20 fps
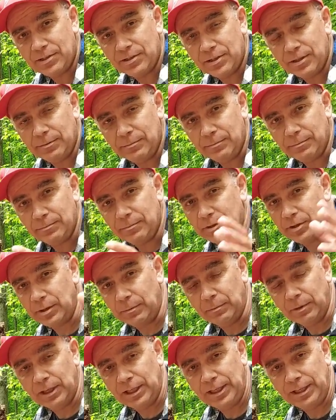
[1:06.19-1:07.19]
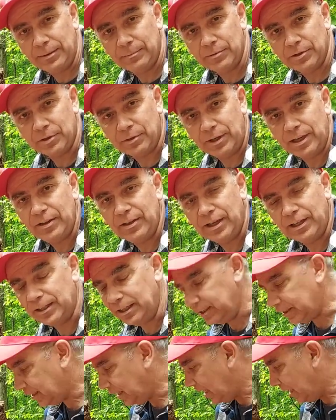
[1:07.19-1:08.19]
some limbs or anything
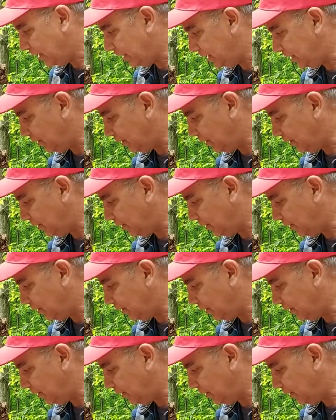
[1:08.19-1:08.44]
like that.